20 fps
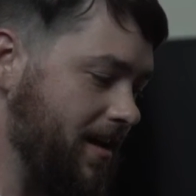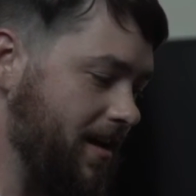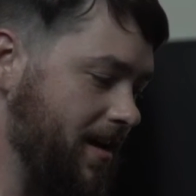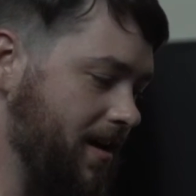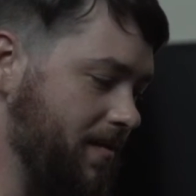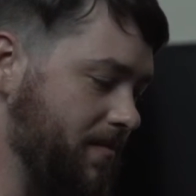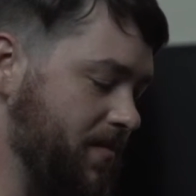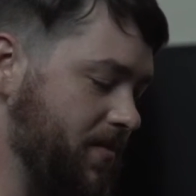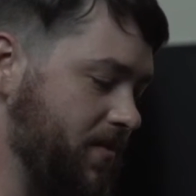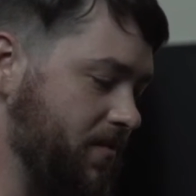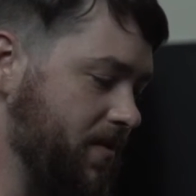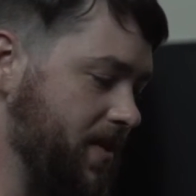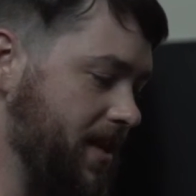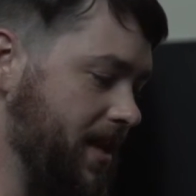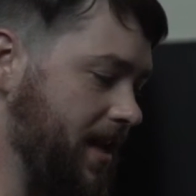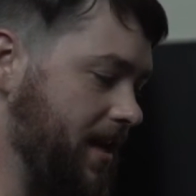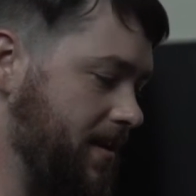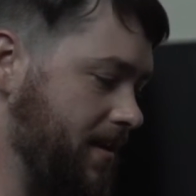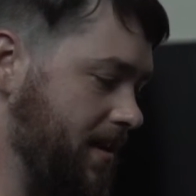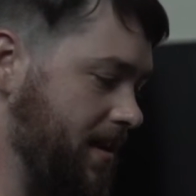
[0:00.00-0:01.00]
um, with
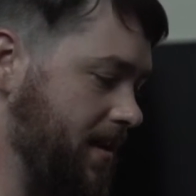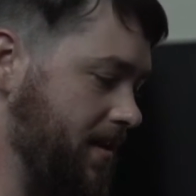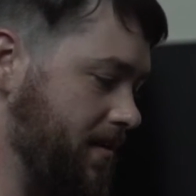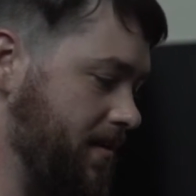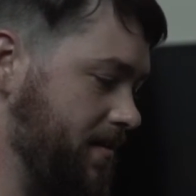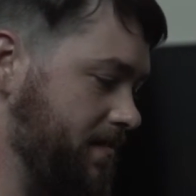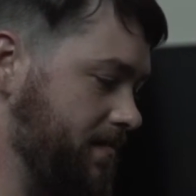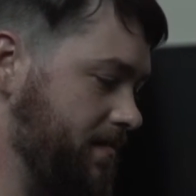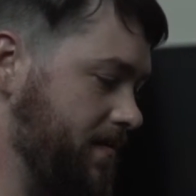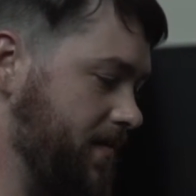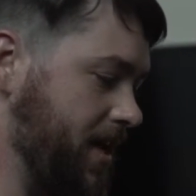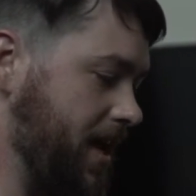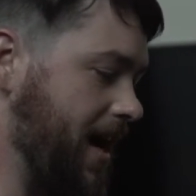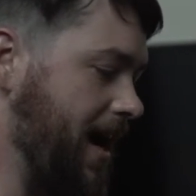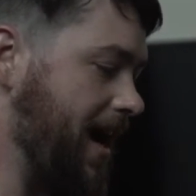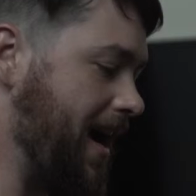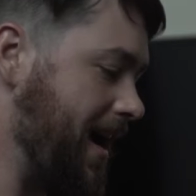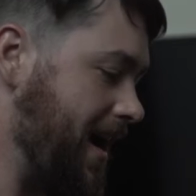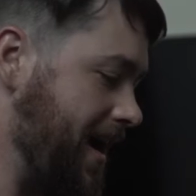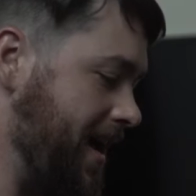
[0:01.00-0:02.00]
a, a, a
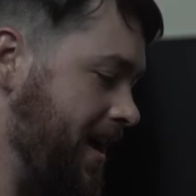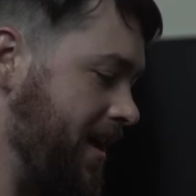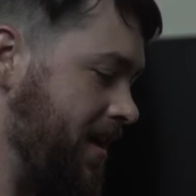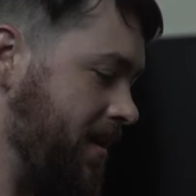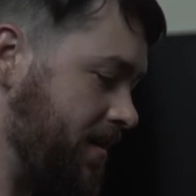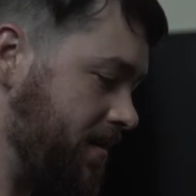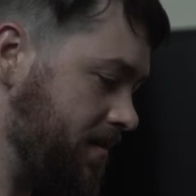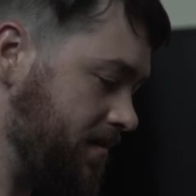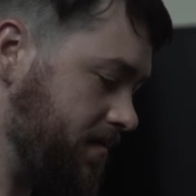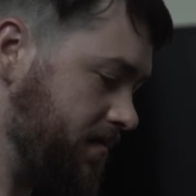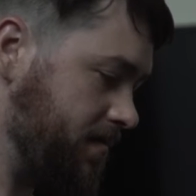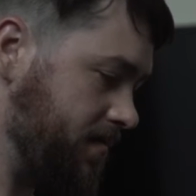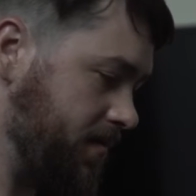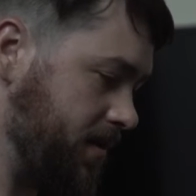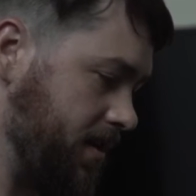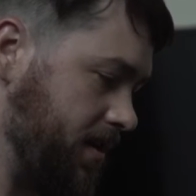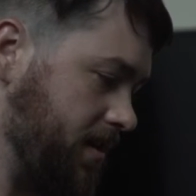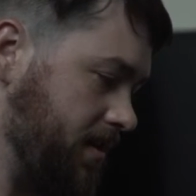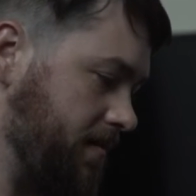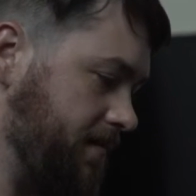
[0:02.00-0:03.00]
high
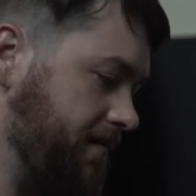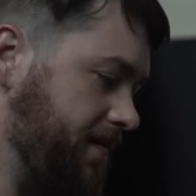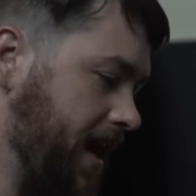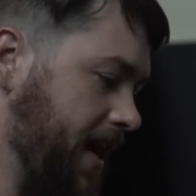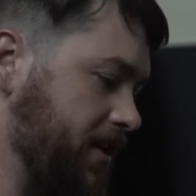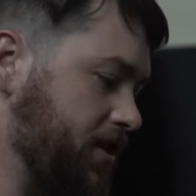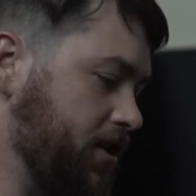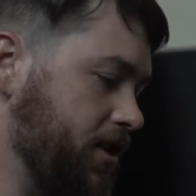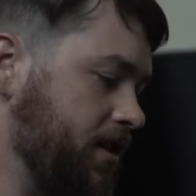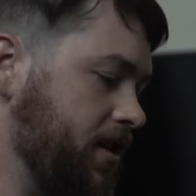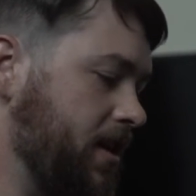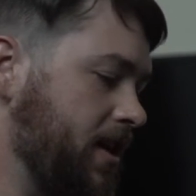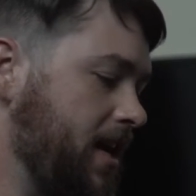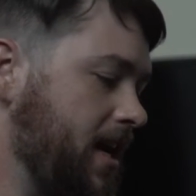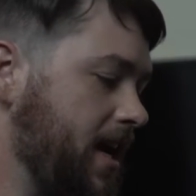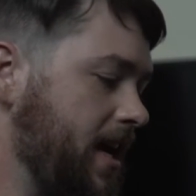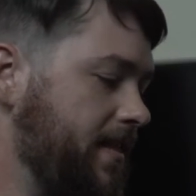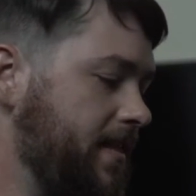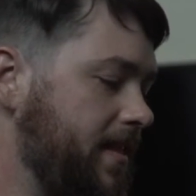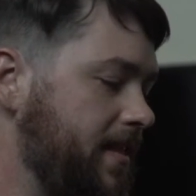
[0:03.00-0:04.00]
uh, factor.
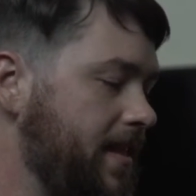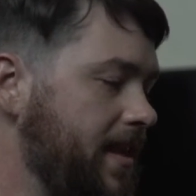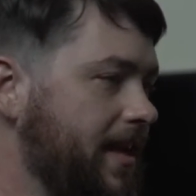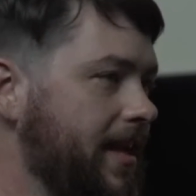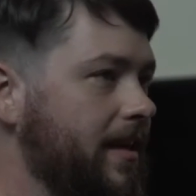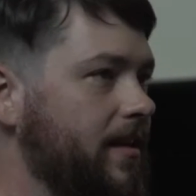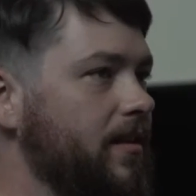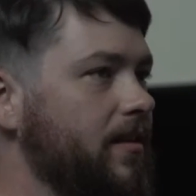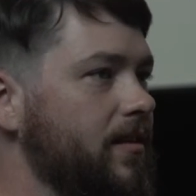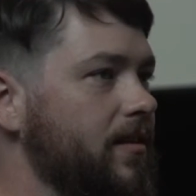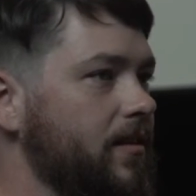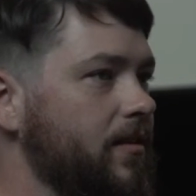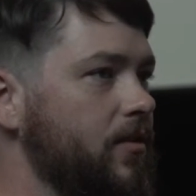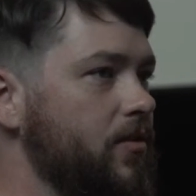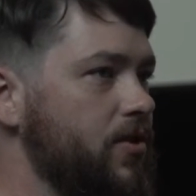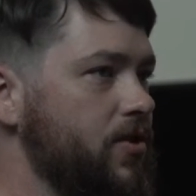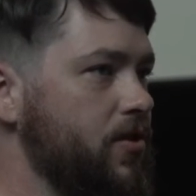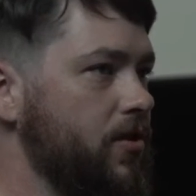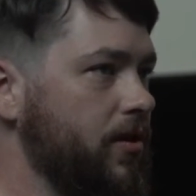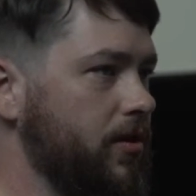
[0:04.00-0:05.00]
And then they get
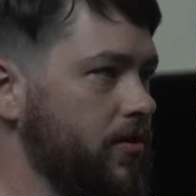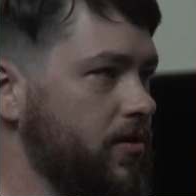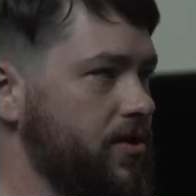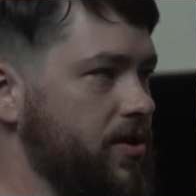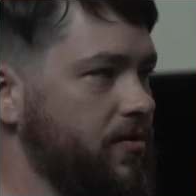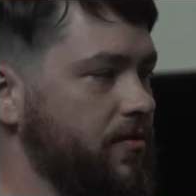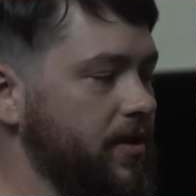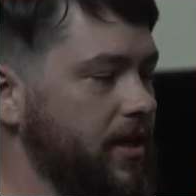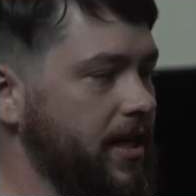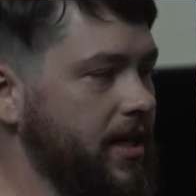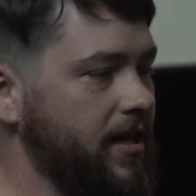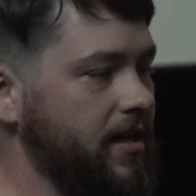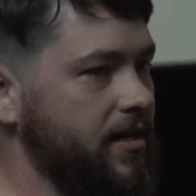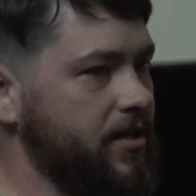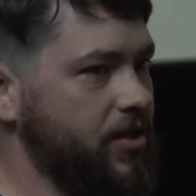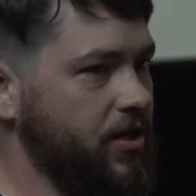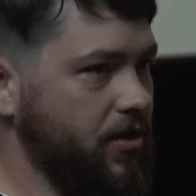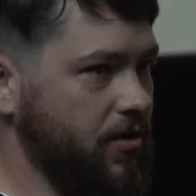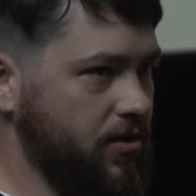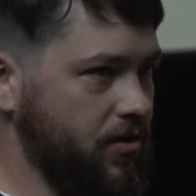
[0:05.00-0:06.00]
looser and looser related
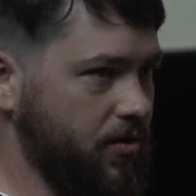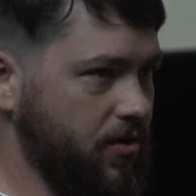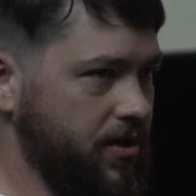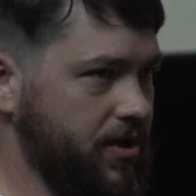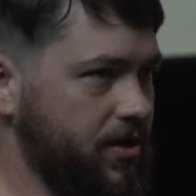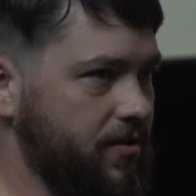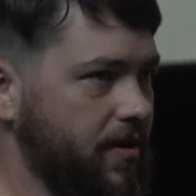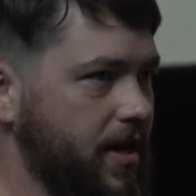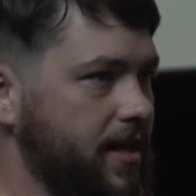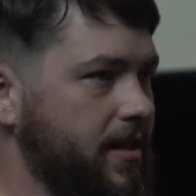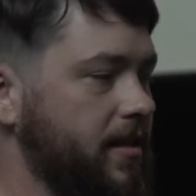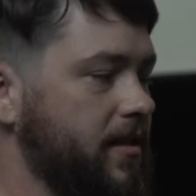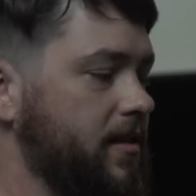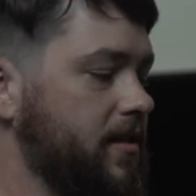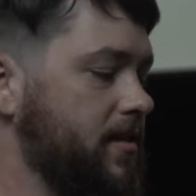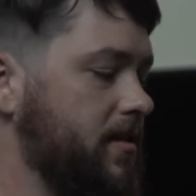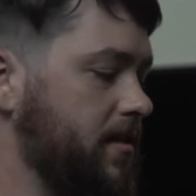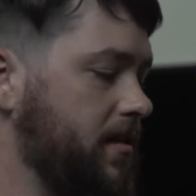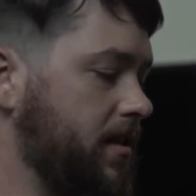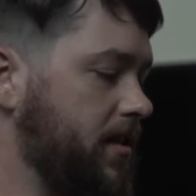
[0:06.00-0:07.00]
as you go towards the right. The,
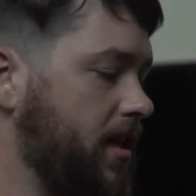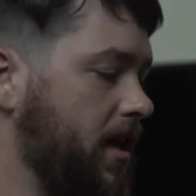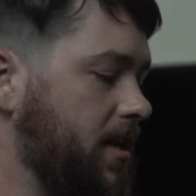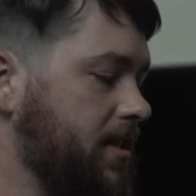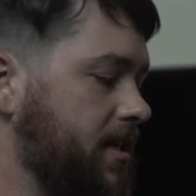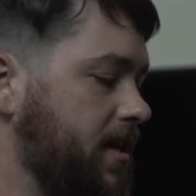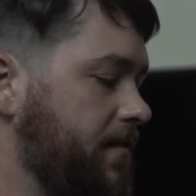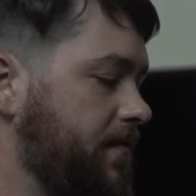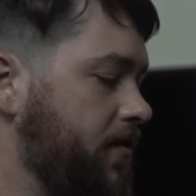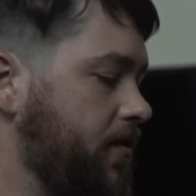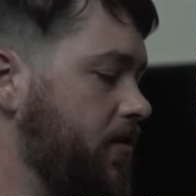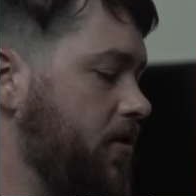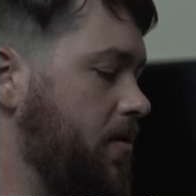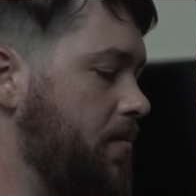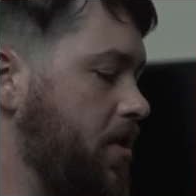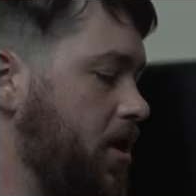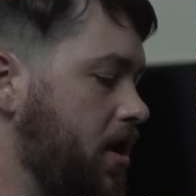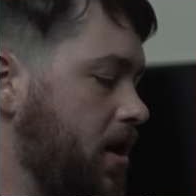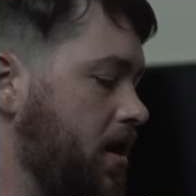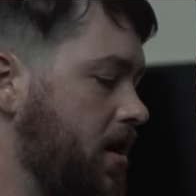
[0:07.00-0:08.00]
the dots get further
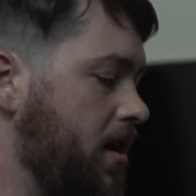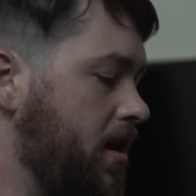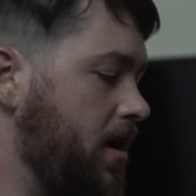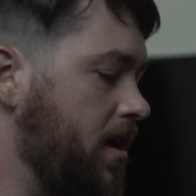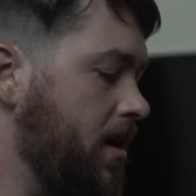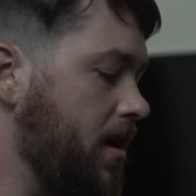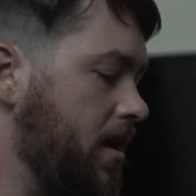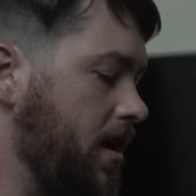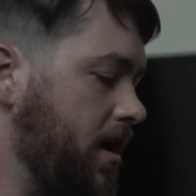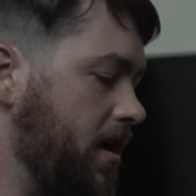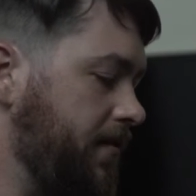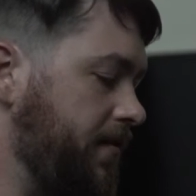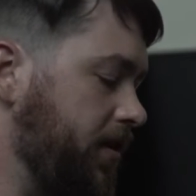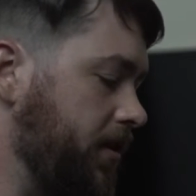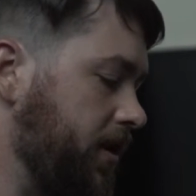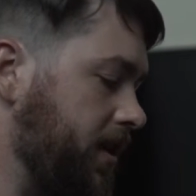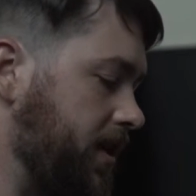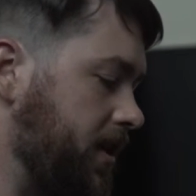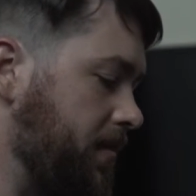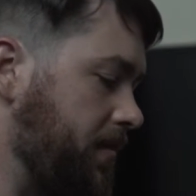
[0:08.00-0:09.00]
apart. And if you
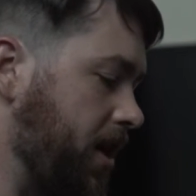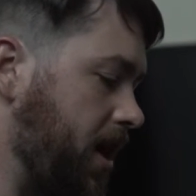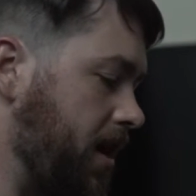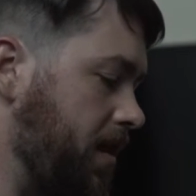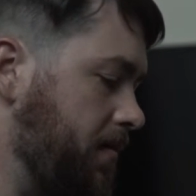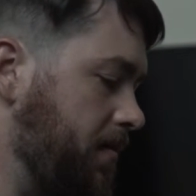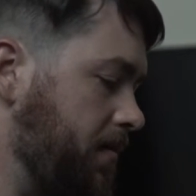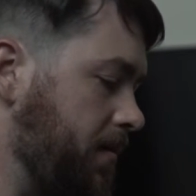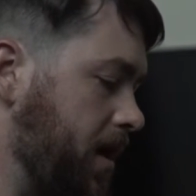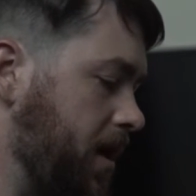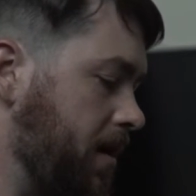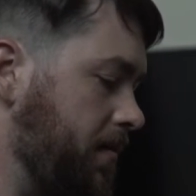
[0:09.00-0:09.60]
look at the bottom,